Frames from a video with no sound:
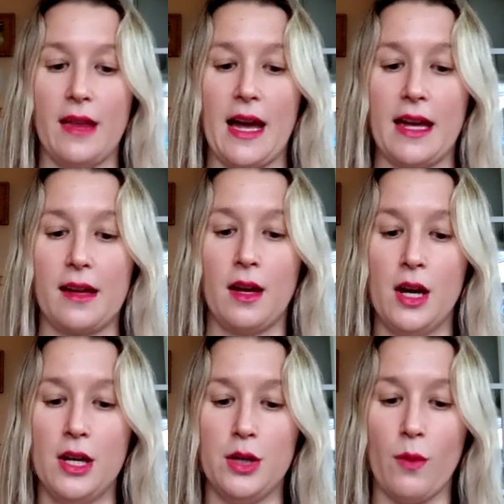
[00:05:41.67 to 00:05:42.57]
like
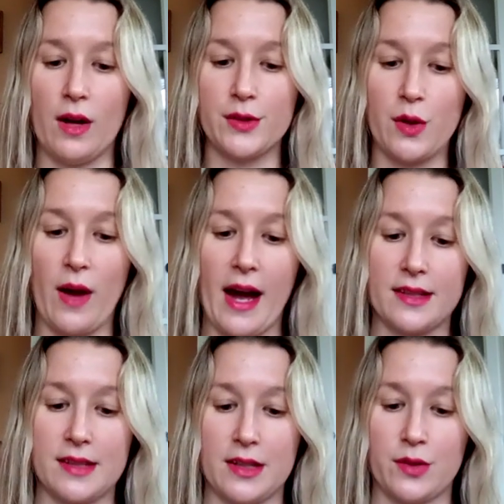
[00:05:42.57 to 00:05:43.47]
you also
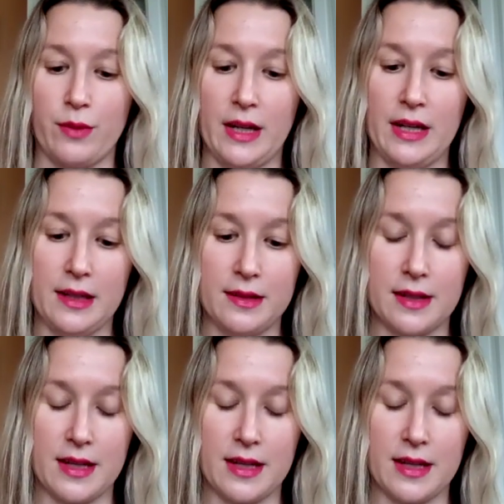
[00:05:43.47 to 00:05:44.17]
access readings